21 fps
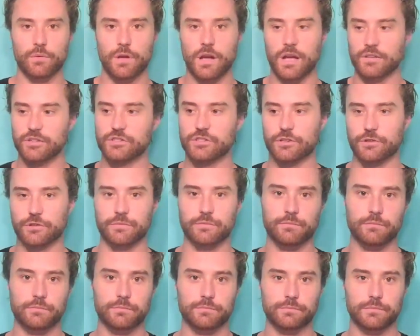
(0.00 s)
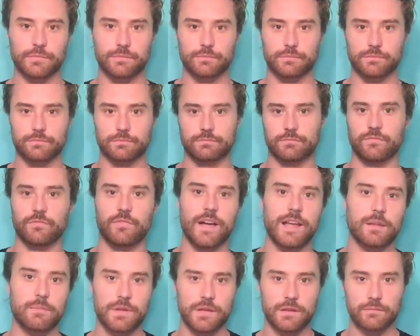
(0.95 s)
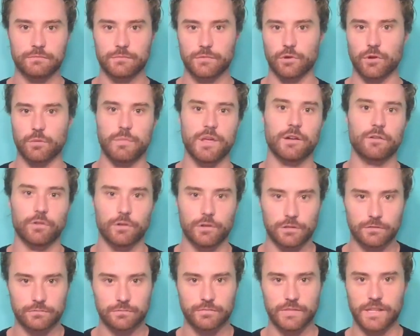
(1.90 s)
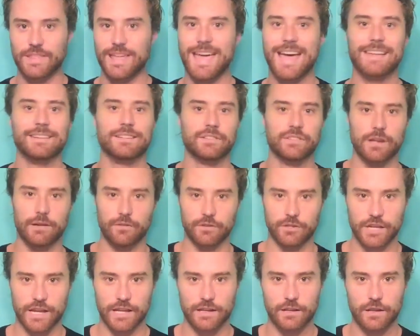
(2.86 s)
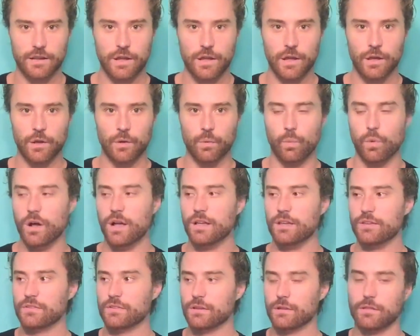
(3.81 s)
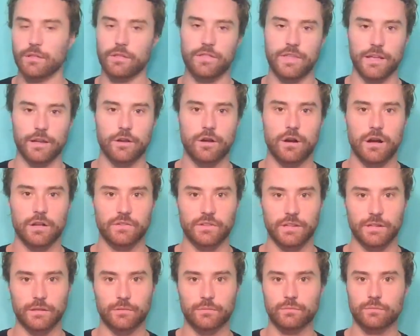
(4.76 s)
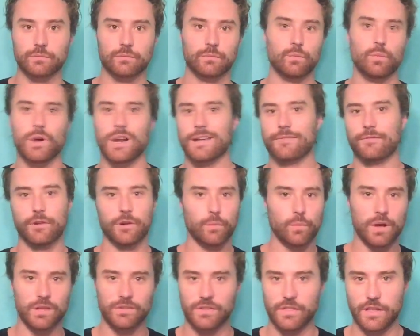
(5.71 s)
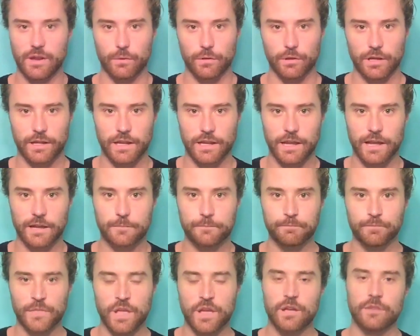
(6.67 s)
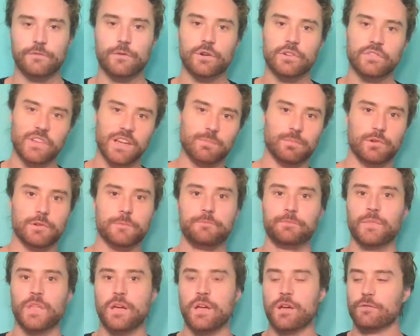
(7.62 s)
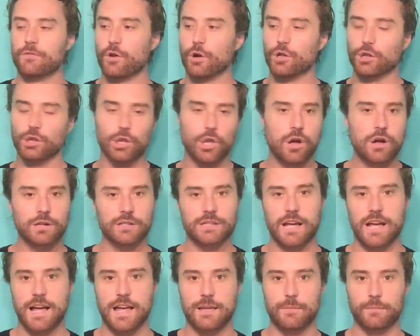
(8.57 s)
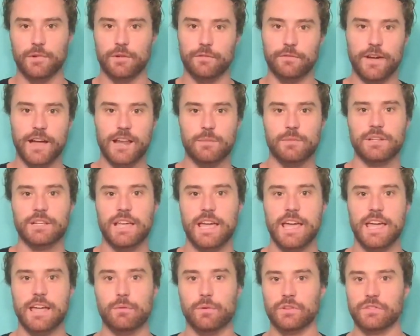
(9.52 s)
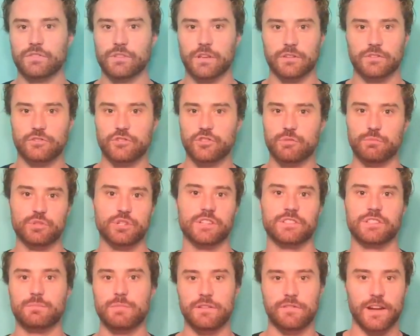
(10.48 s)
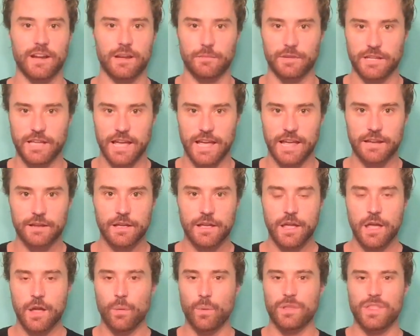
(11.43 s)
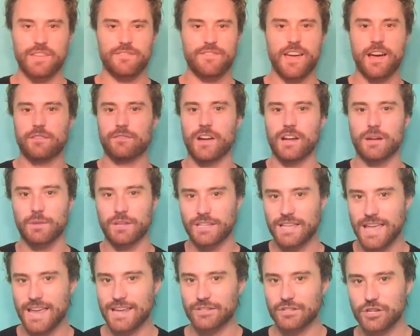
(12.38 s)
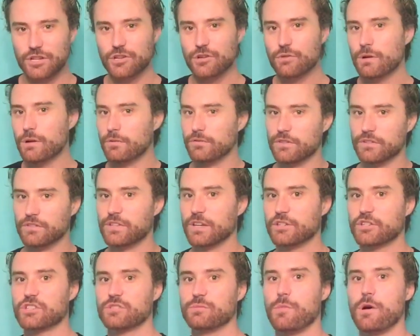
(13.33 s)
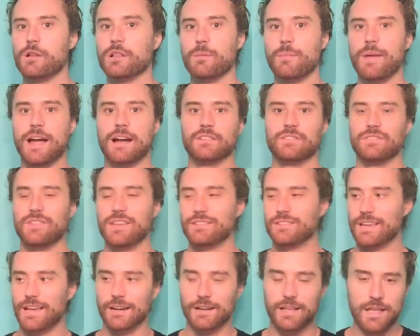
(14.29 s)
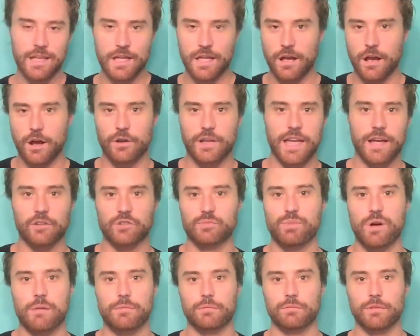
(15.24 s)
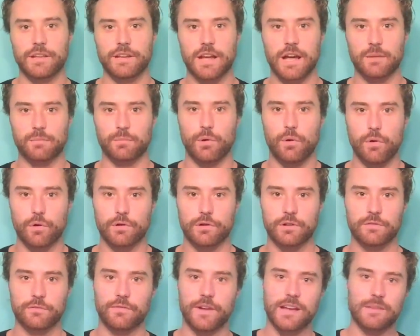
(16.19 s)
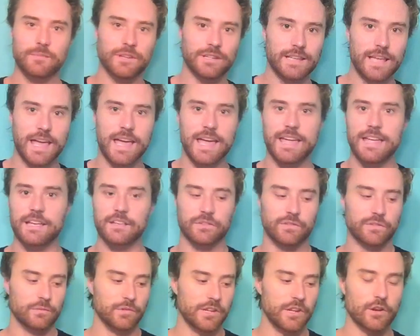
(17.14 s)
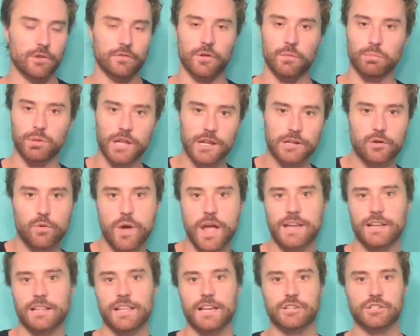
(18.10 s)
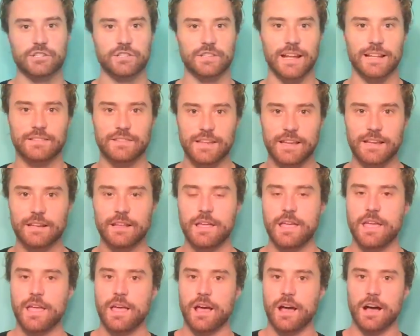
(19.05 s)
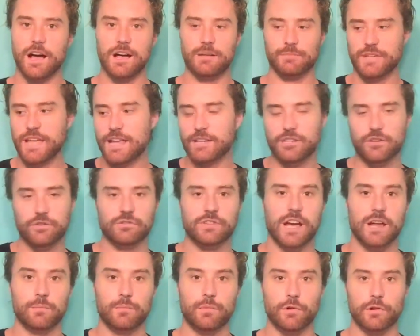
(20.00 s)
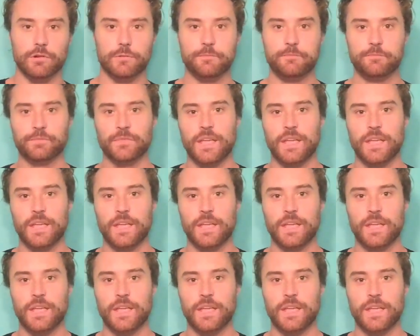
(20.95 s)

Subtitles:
a certain vitamin or mineral that they hadn't discovered yet was the thing causing whatever it was that they were looking at. For example, for a long time, vitamin K was assumed just to be vitamin K. When they found vitamin K2, it was in such small amounts, and they said, okay, it was probably not important. Vitamin K is, for blood coagulation, that's it. K2 is not important.